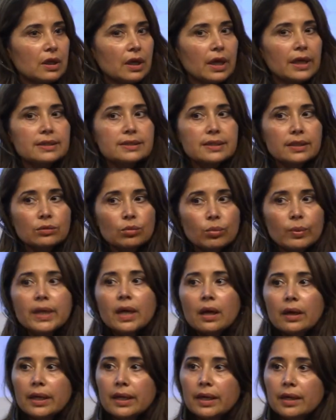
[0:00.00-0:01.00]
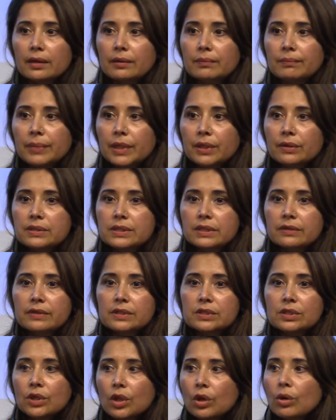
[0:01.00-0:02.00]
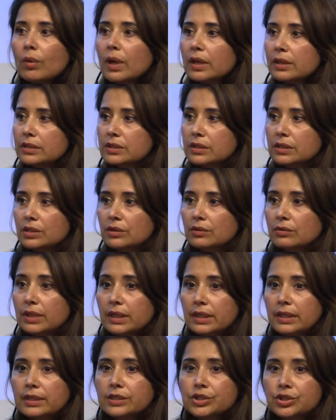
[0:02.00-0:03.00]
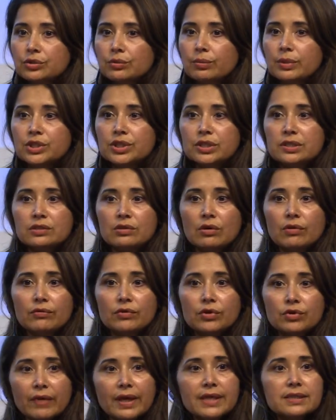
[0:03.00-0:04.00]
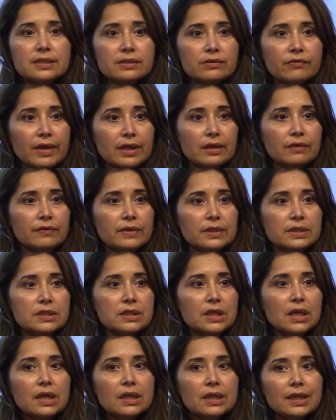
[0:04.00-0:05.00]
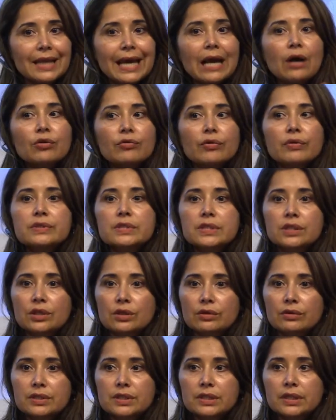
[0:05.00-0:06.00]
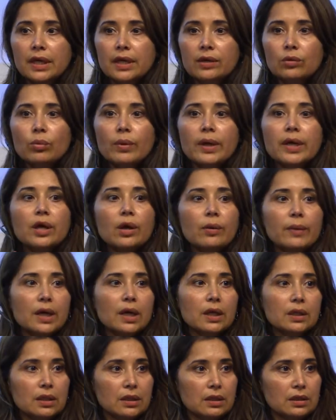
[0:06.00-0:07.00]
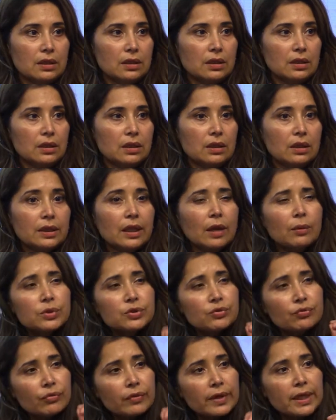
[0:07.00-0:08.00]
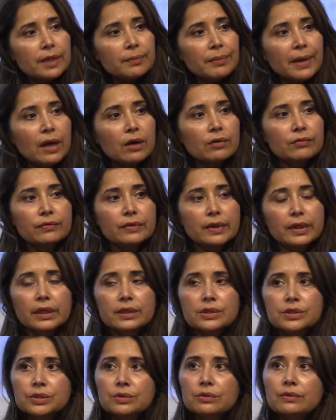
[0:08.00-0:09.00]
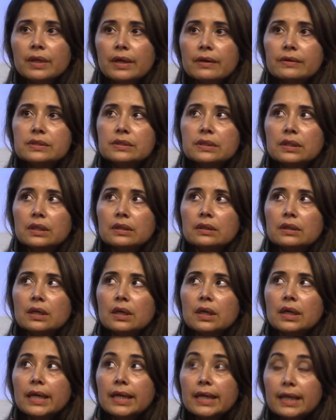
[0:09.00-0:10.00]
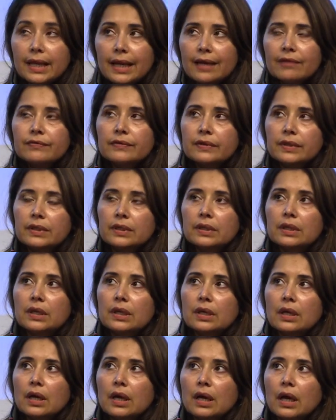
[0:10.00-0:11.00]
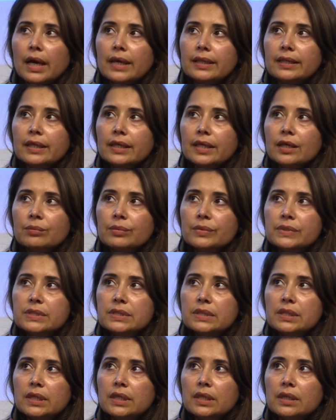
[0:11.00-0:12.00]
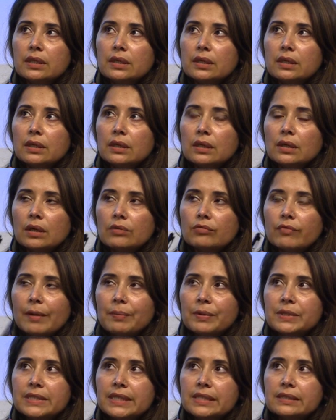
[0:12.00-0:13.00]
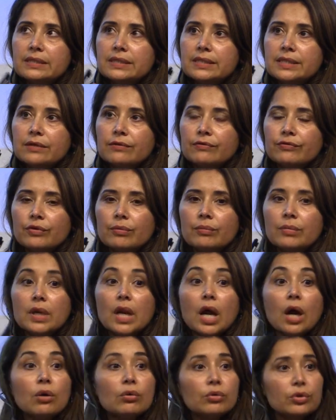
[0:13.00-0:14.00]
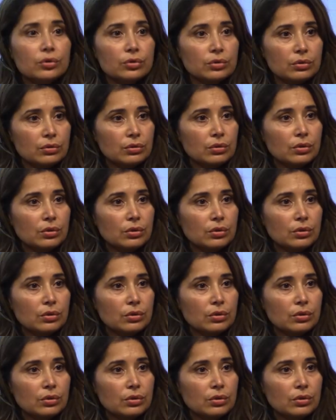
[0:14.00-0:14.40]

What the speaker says: and said, we are here because there is no other issue which is of greater relevance than our own security, and we're going under. That was really powerful. And in 2011, I think it was the representative from Nauru